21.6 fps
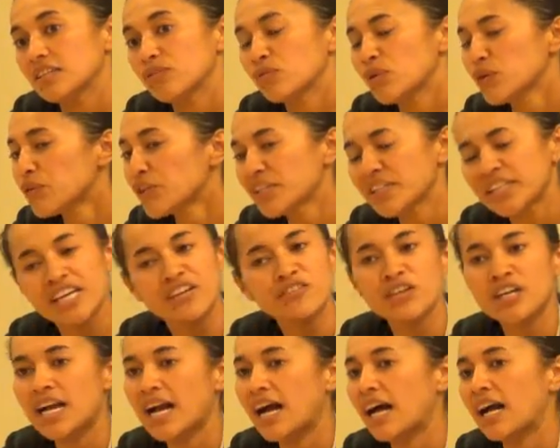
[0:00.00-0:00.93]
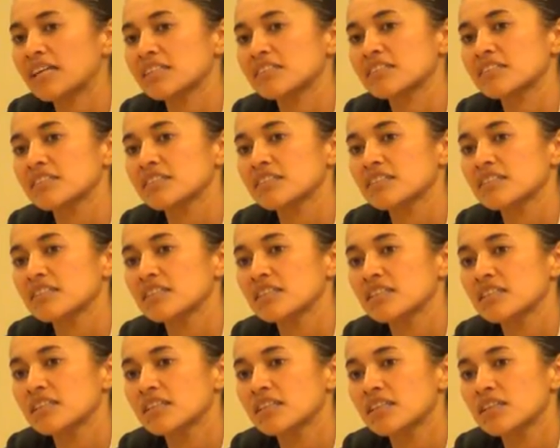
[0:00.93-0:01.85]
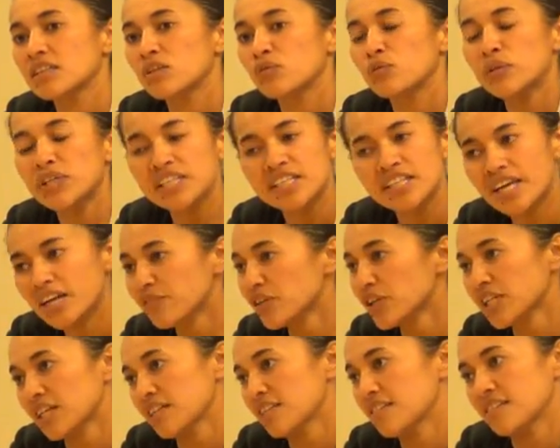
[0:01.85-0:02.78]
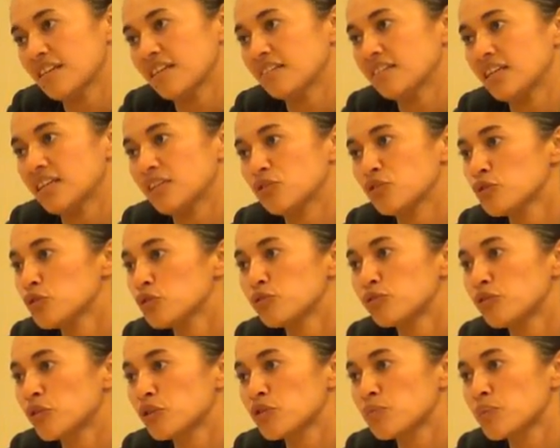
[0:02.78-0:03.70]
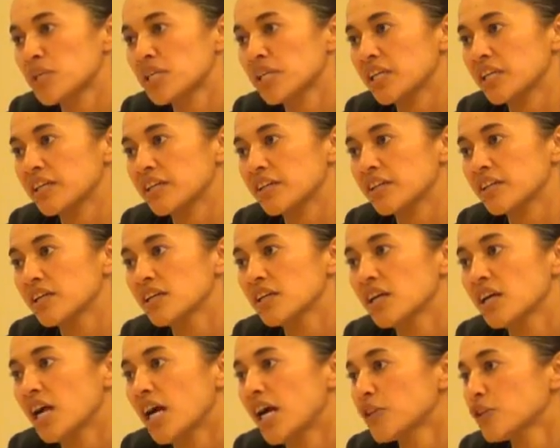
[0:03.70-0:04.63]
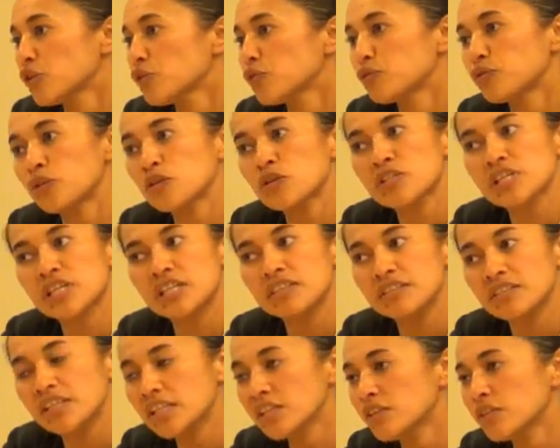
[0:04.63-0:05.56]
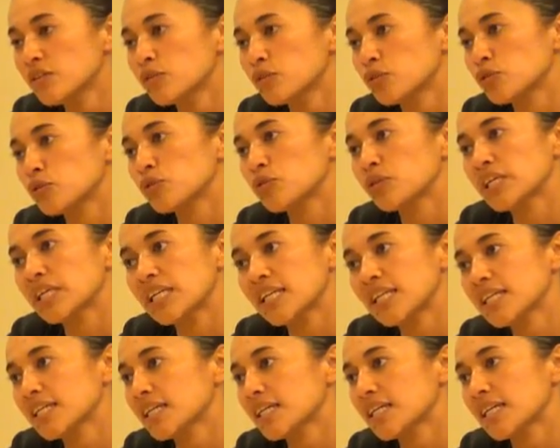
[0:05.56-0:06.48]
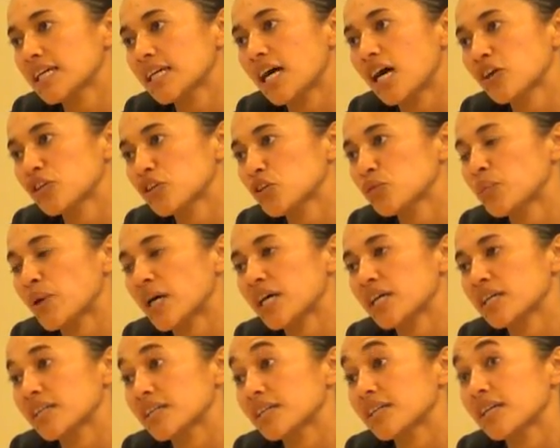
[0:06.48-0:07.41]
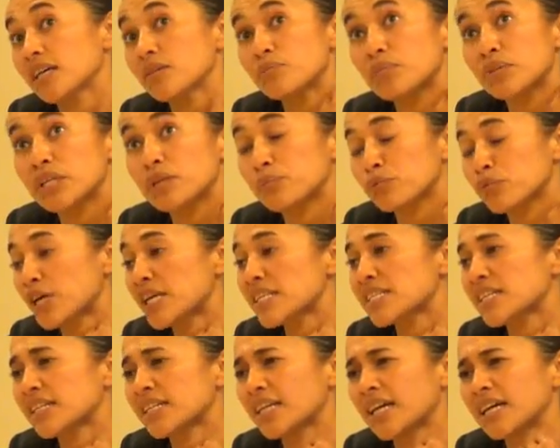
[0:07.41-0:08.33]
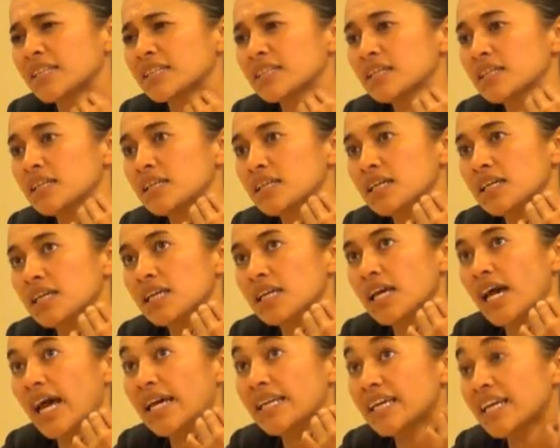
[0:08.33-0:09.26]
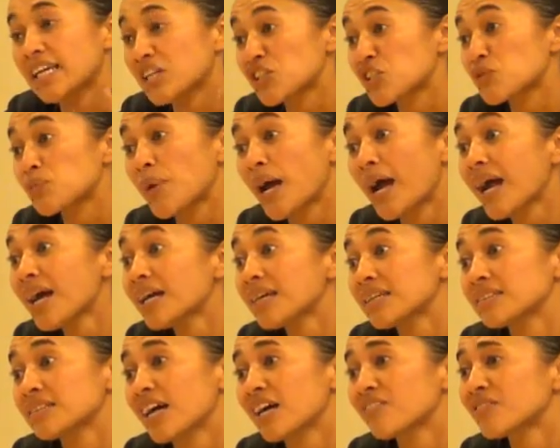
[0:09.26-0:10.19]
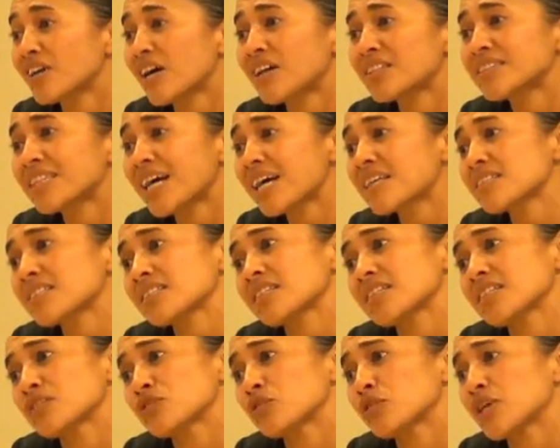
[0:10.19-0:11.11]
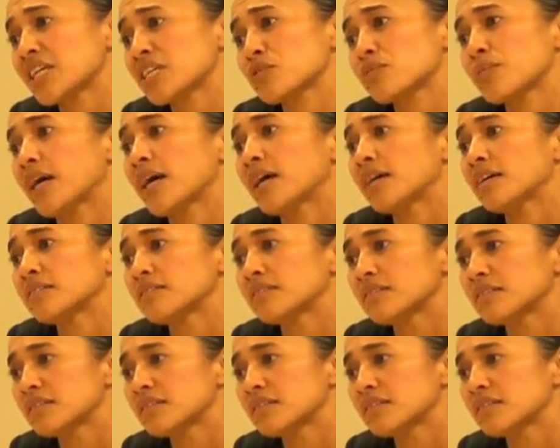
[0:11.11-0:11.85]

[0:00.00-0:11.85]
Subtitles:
We were never asked. We never consented to you folks being here, and you folks continue to illegally occupy and be present and expand, have the audacity to expand.